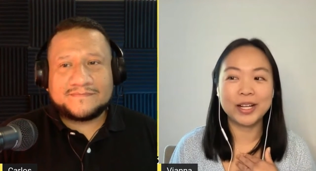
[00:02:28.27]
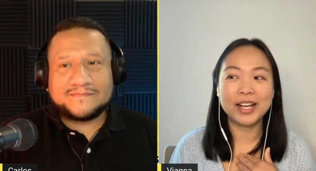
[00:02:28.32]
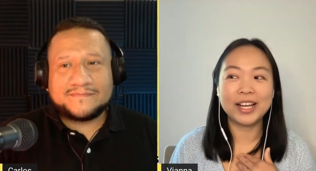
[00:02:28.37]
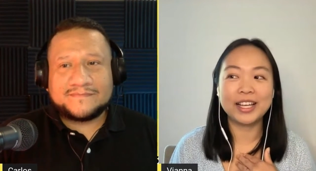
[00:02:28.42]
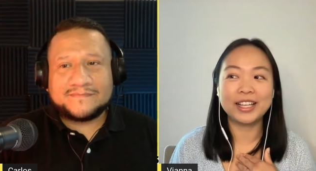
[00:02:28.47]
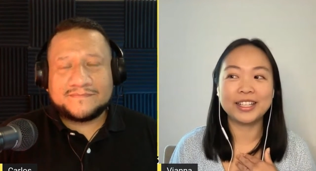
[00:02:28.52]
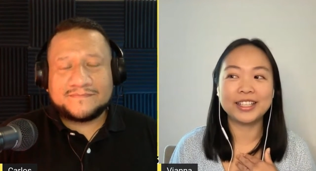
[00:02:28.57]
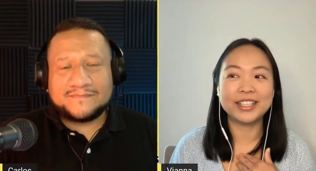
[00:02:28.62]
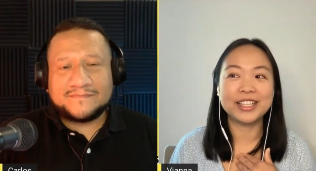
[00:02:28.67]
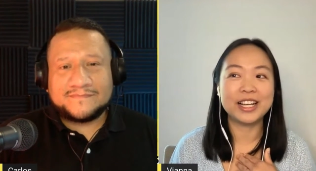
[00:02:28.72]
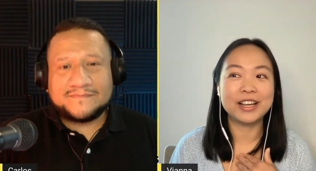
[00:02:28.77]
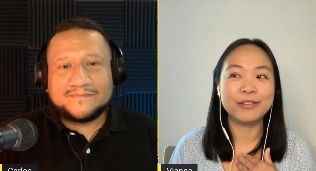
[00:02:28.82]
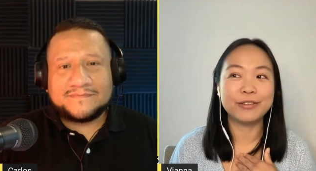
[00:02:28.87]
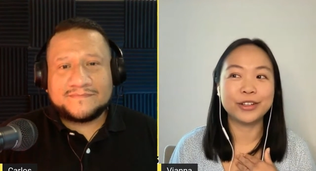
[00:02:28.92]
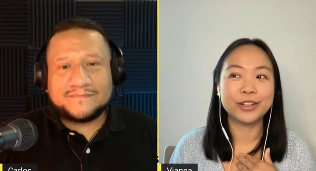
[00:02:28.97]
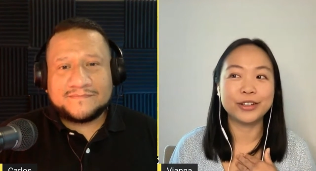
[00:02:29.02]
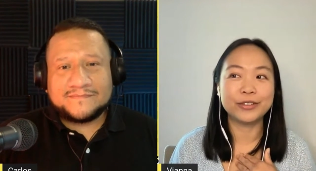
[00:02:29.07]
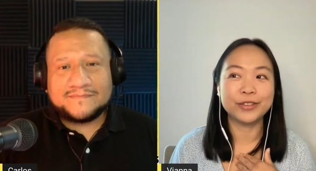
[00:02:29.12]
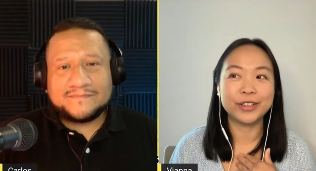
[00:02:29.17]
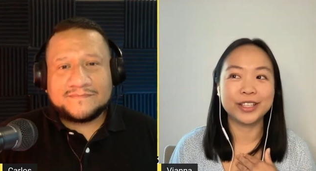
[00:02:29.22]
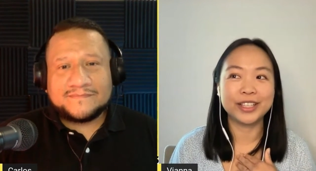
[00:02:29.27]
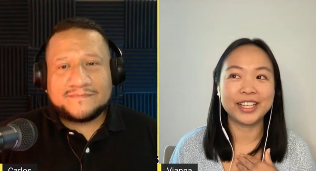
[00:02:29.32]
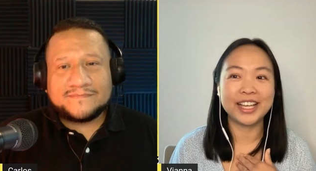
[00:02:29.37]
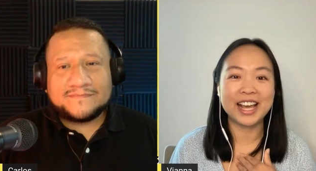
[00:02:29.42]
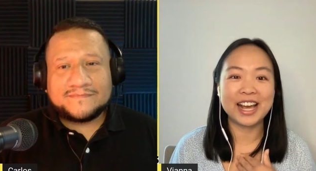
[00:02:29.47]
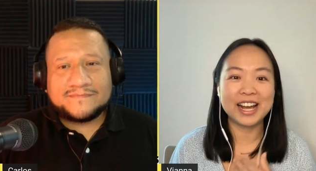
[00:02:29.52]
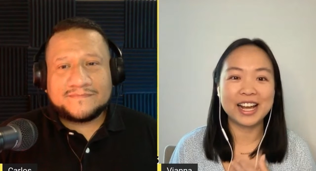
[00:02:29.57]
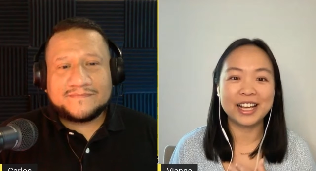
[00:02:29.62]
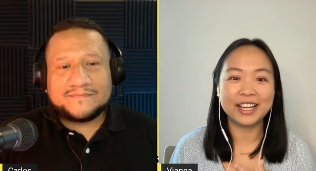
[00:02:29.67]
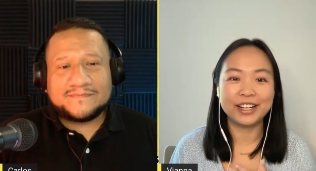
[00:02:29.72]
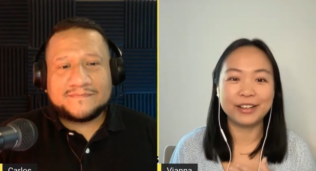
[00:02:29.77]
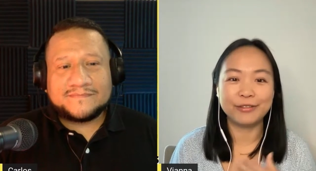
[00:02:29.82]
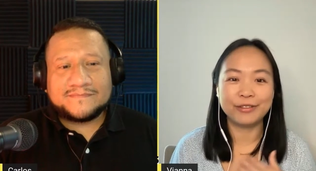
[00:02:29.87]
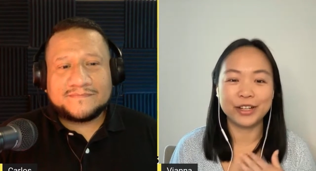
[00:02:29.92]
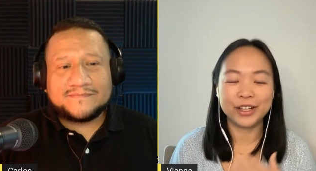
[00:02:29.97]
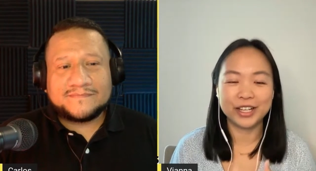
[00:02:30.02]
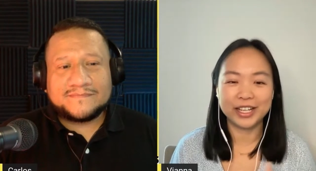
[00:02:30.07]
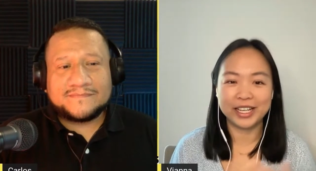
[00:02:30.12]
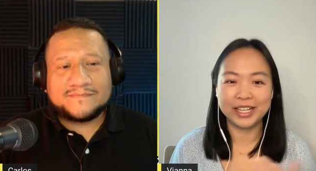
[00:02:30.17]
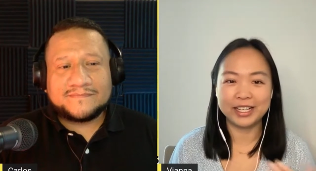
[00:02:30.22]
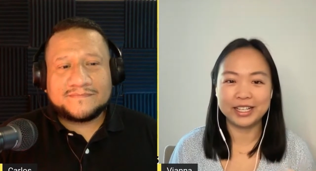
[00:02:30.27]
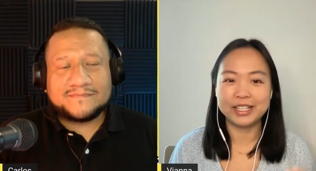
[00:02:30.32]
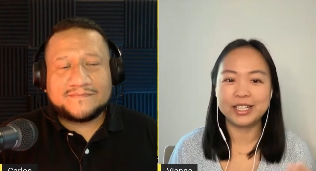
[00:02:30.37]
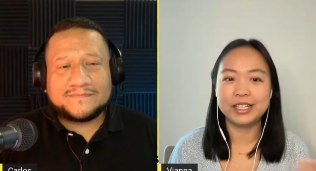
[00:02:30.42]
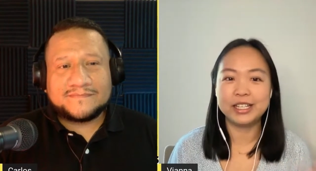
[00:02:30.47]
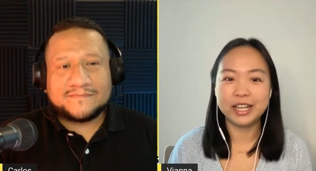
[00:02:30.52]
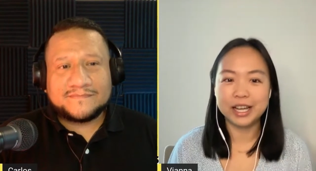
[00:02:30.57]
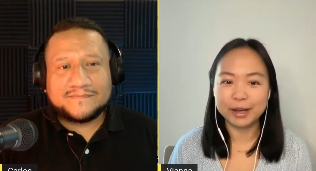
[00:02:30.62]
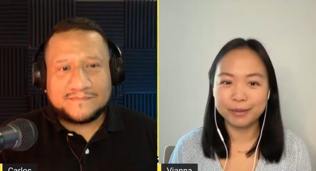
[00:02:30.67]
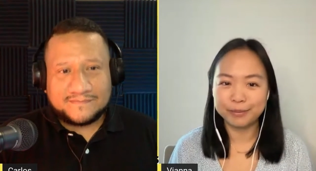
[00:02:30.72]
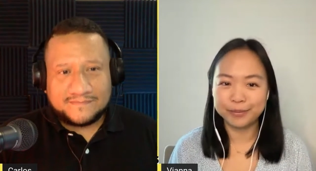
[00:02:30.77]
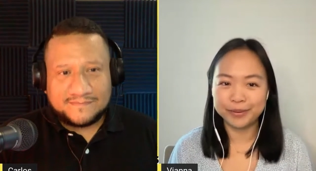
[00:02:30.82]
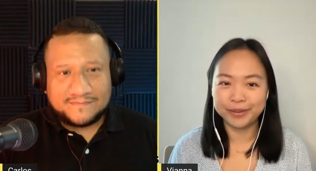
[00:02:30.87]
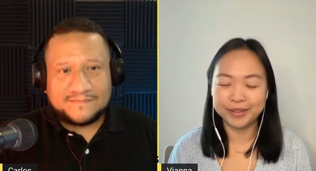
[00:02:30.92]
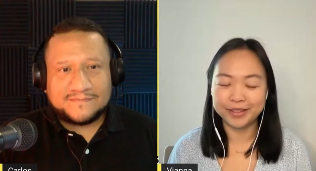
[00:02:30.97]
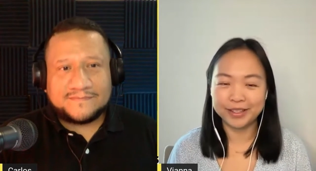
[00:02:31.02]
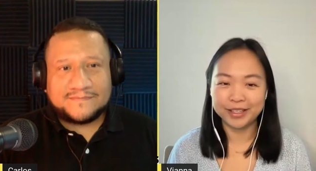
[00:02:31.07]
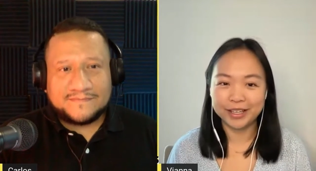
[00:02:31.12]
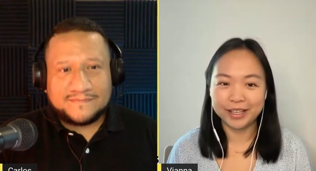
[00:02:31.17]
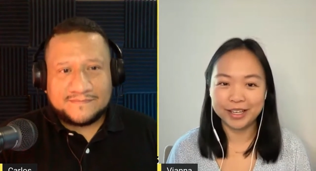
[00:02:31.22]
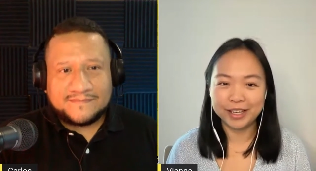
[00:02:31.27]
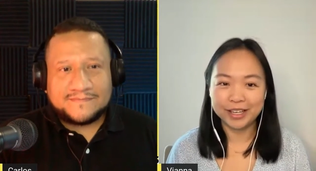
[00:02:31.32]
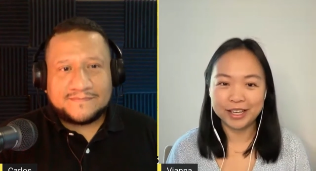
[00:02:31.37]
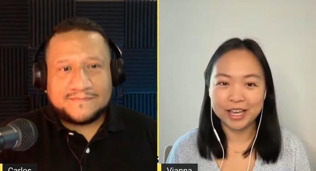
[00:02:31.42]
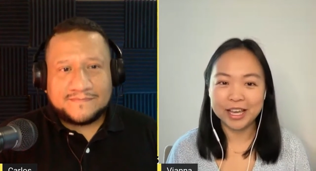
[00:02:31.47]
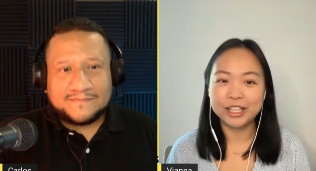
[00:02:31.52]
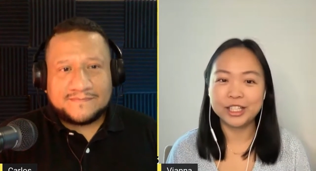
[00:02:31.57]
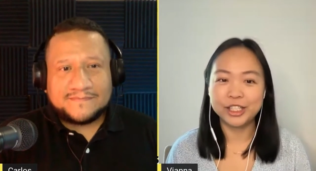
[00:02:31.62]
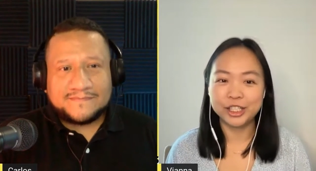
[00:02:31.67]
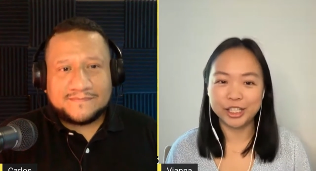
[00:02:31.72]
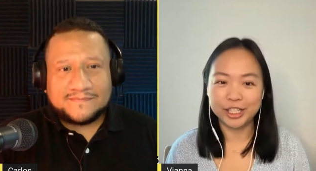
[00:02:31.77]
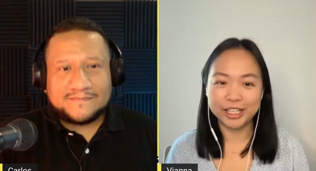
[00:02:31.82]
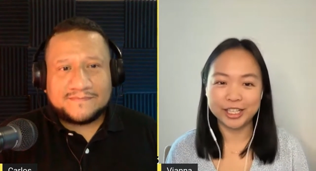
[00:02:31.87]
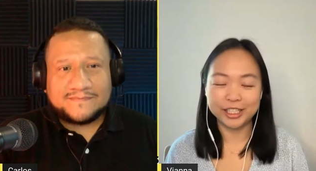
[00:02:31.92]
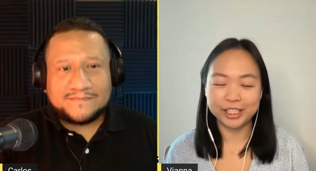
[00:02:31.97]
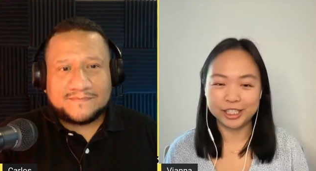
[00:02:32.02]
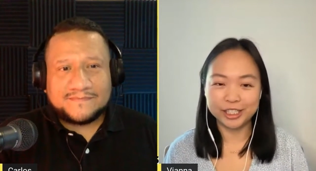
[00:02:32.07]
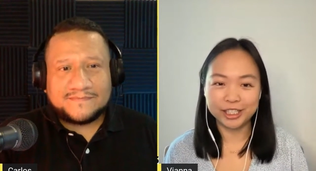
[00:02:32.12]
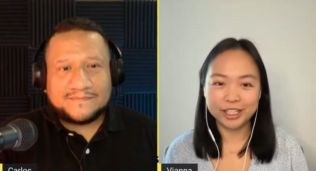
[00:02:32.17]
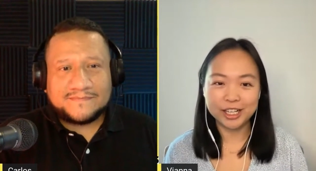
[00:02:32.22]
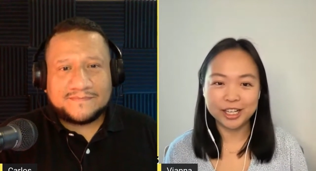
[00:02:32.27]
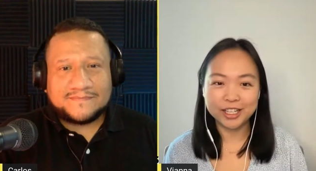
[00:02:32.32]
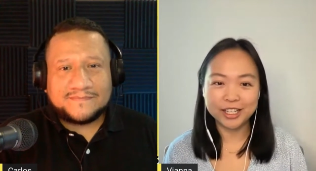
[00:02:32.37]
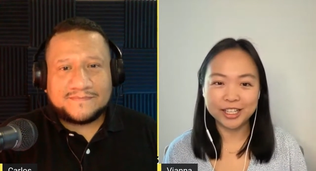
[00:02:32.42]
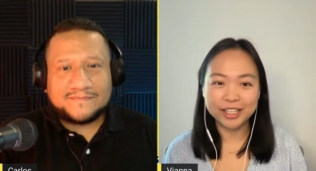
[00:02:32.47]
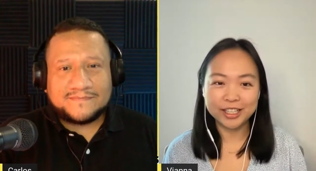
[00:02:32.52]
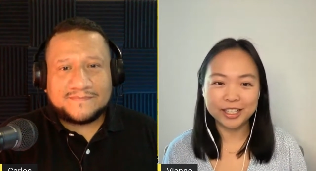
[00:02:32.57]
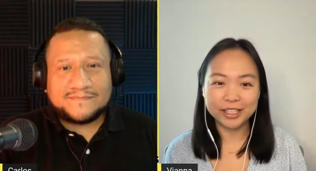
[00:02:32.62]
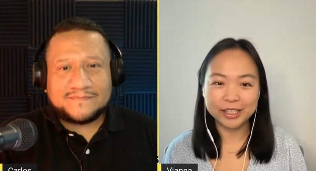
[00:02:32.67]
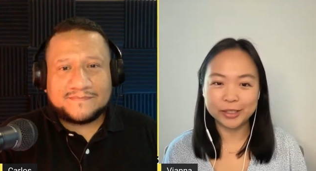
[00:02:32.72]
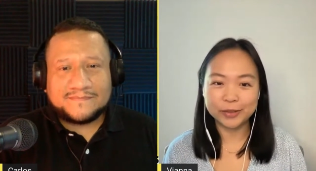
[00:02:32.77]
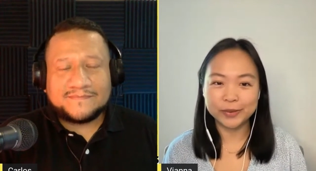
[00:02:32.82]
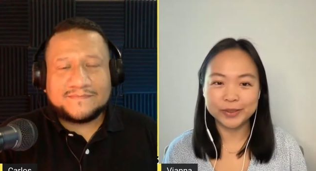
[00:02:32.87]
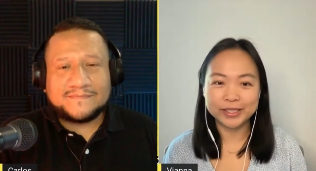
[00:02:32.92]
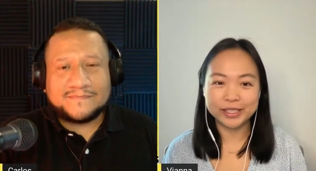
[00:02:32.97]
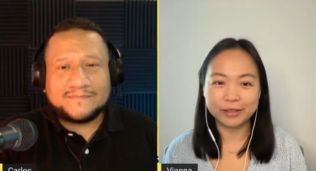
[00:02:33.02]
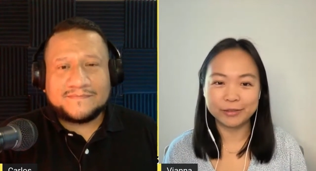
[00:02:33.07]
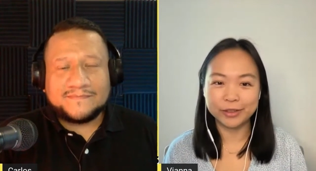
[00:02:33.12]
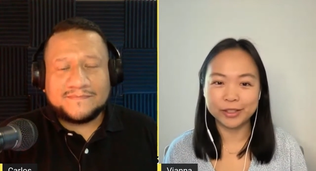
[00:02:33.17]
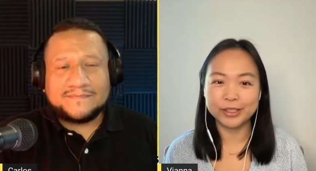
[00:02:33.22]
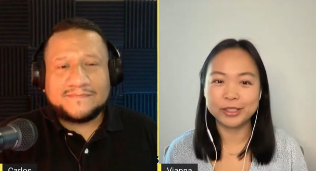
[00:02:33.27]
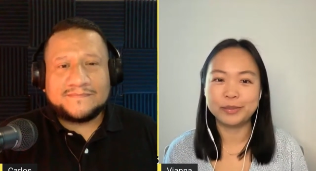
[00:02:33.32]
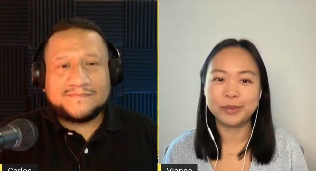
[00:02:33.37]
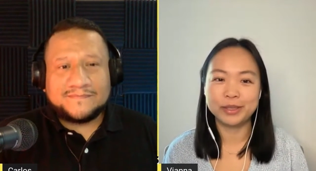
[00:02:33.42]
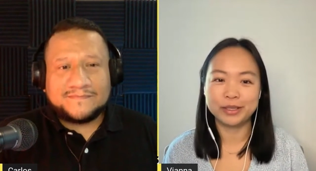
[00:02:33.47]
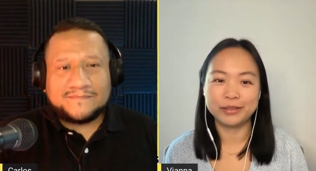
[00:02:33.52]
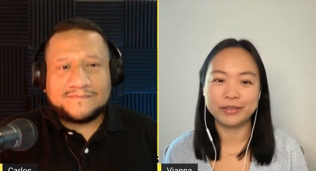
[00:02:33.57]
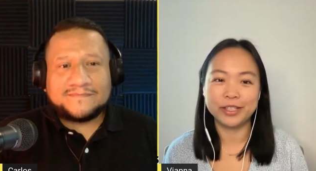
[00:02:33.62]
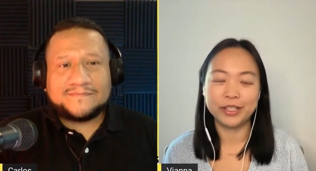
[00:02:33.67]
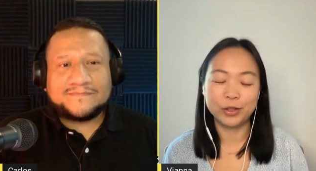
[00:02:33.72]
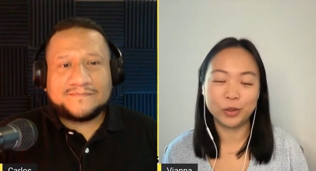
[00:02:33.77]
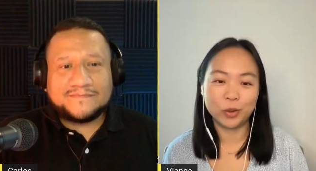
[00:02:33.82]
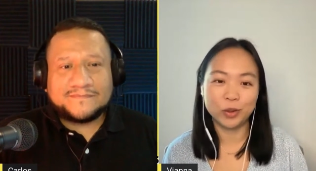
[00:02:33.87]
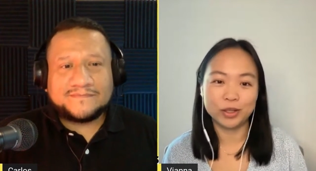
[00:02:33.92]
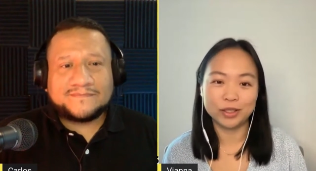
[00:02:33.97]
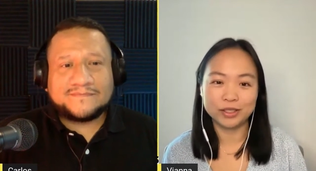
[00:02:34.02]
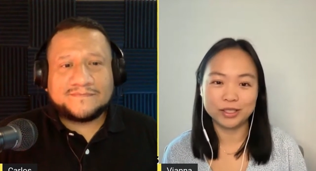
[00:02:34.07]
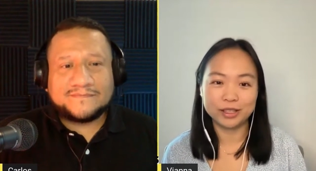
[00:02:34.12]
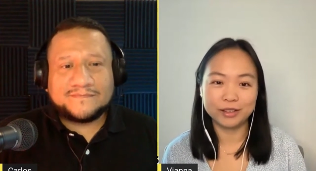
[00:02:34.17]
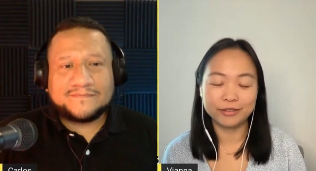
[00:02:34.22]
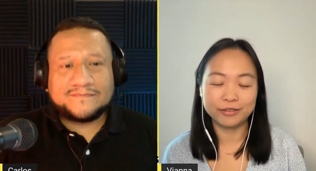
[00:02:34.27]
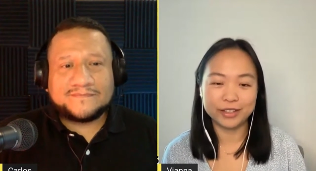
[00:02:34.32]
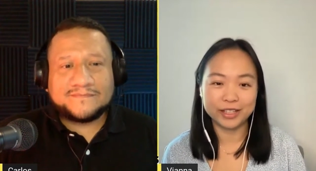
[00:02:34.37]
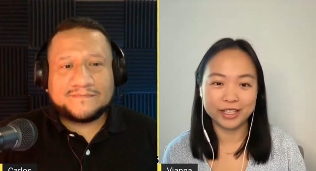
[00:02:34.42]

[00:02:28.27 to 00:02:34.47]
Speaker 1: I never really had a very in depth education on it. Like, there was never a specific course on